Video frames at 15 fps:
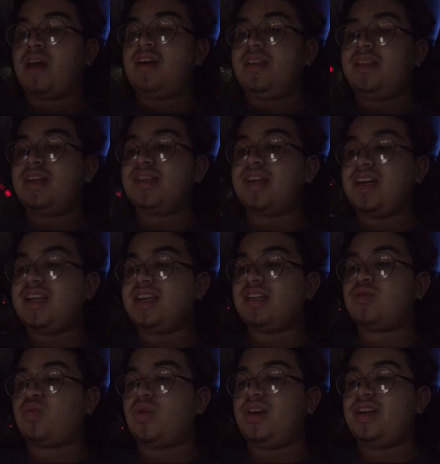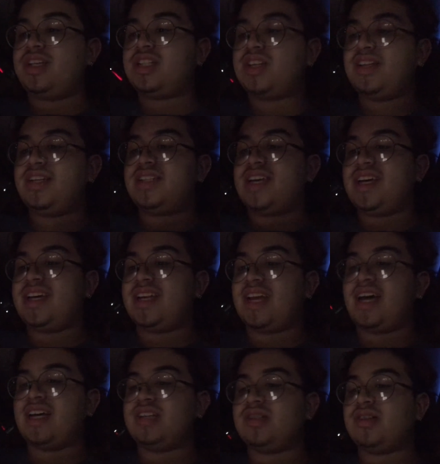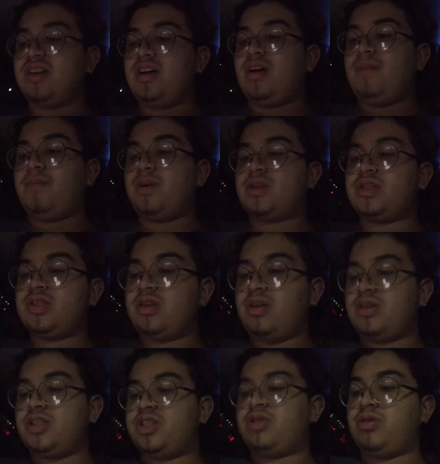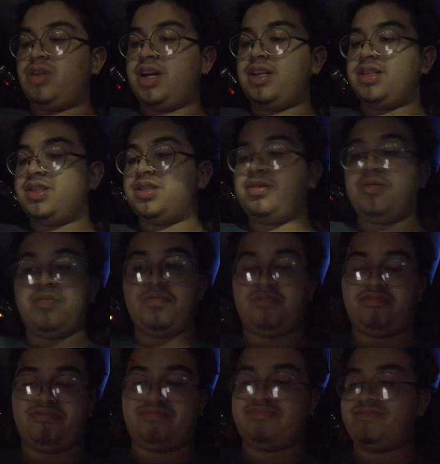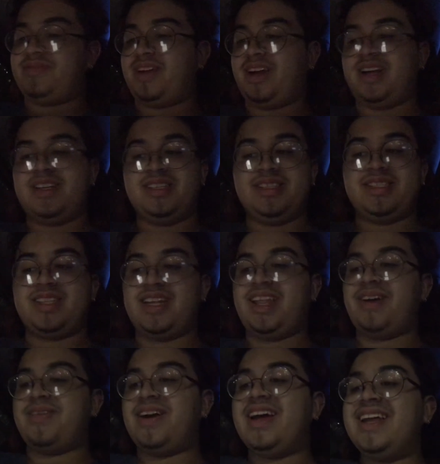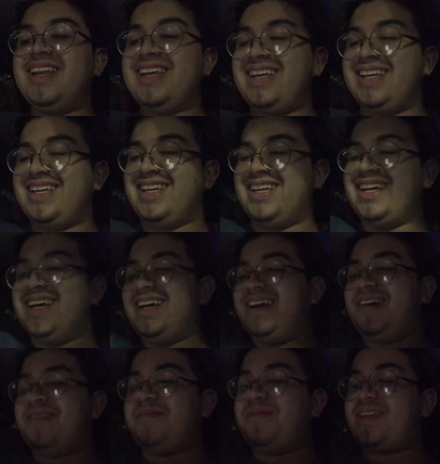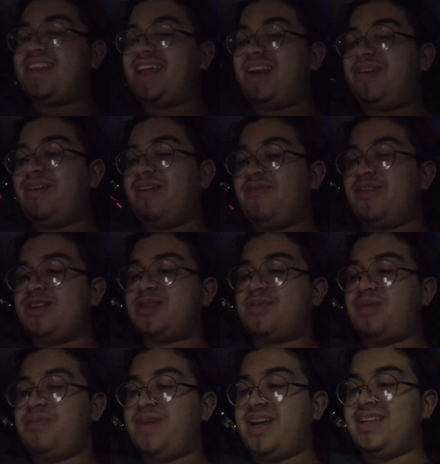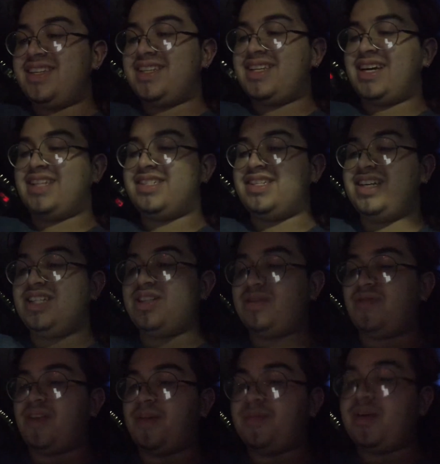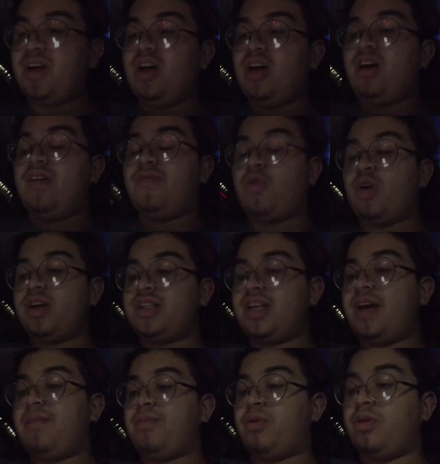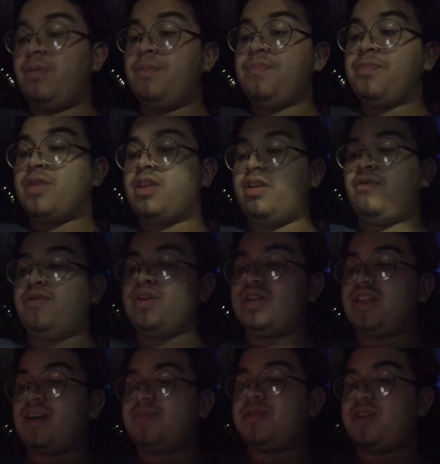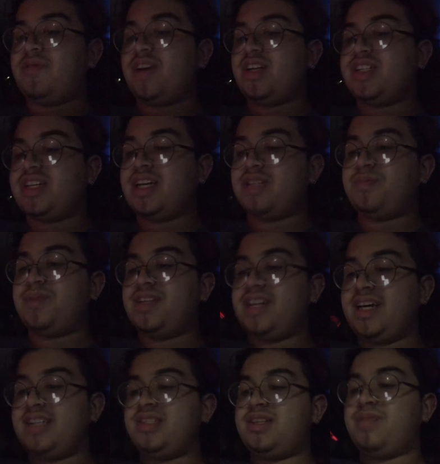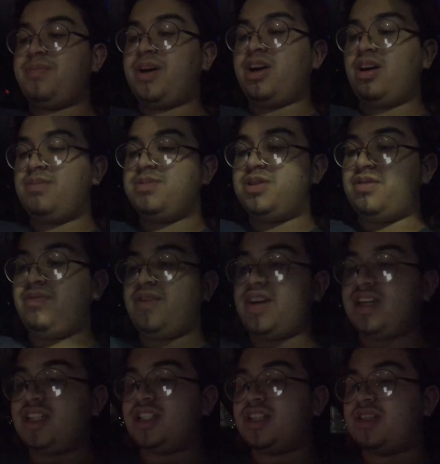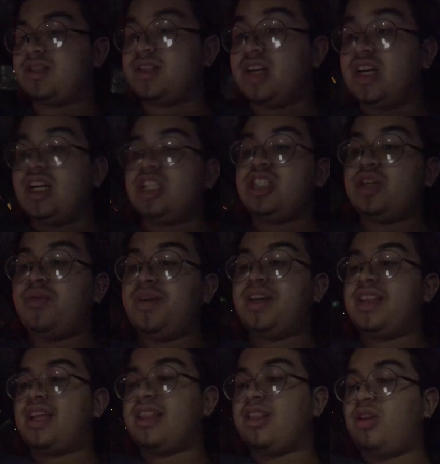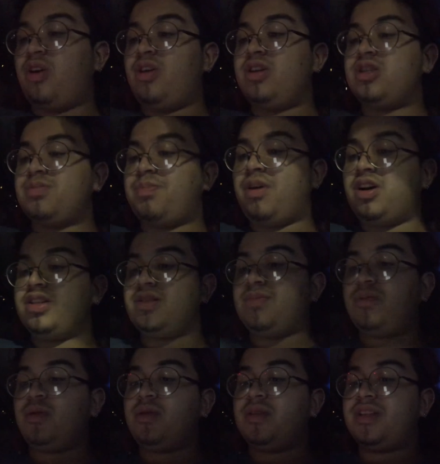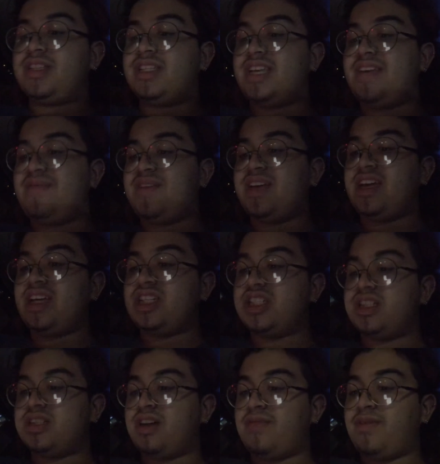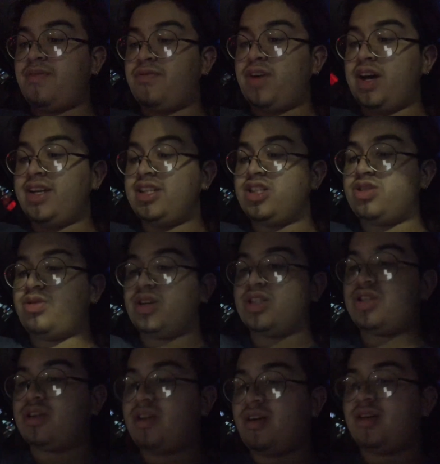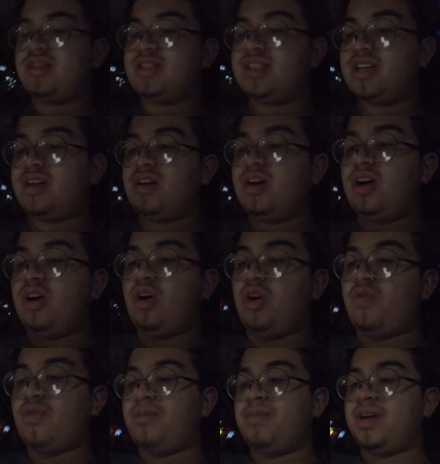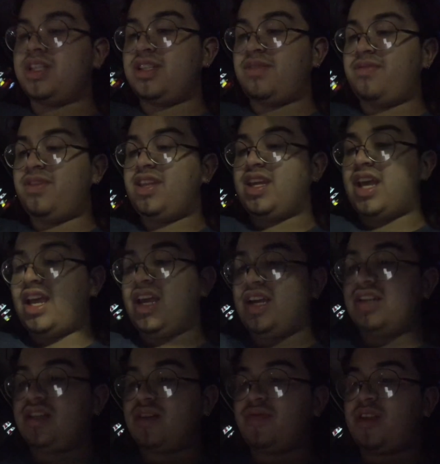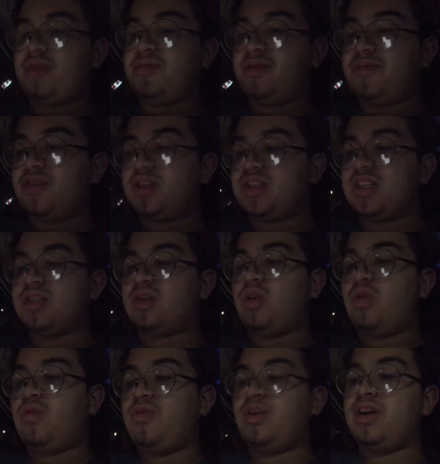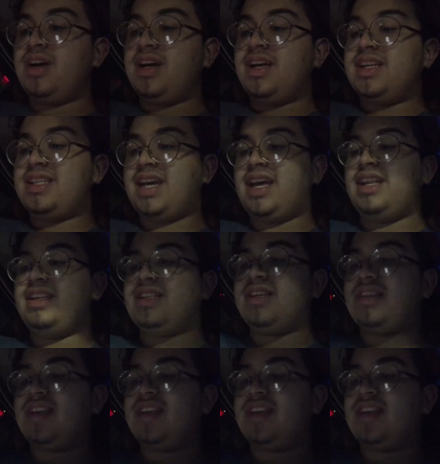These ideas were initially taken as postulates. I didn't say that right. But later efforts were made to test each of them. For example, the first observation has been tested by observations showing that large possible deviations of a fine structure constant over much of the age of the universe is over 10 to the